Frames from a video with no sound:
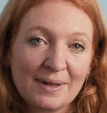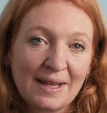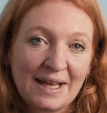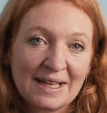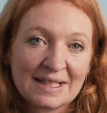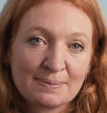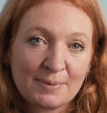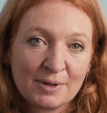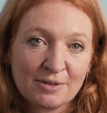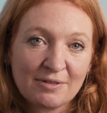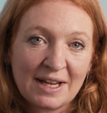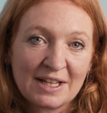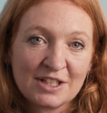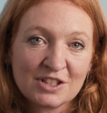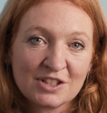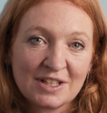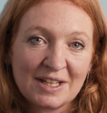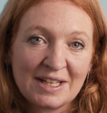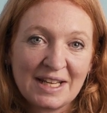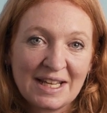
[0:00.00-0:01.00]

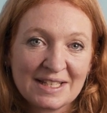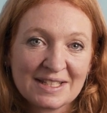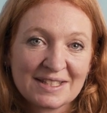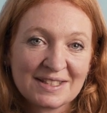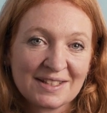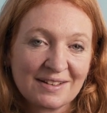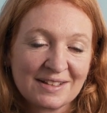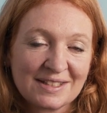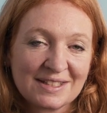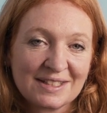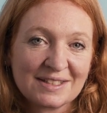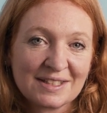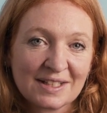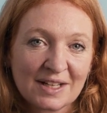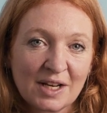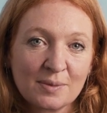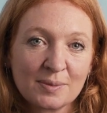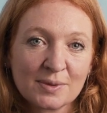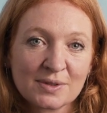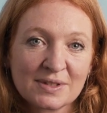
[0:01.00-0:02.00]
exploration and insight into
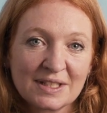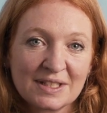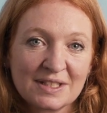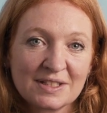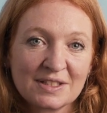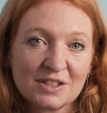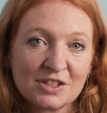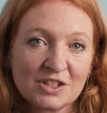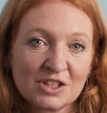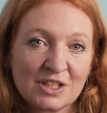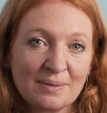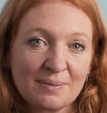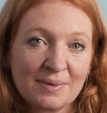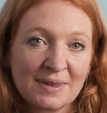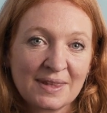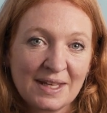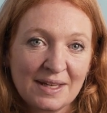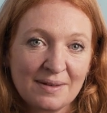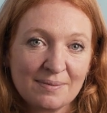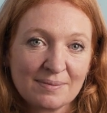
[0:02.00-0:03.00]
global citizenship
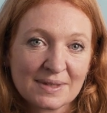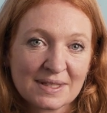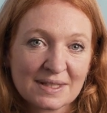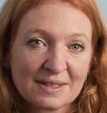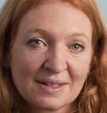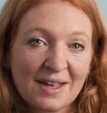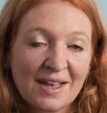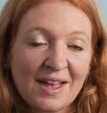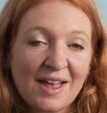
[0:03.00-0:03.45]
themes.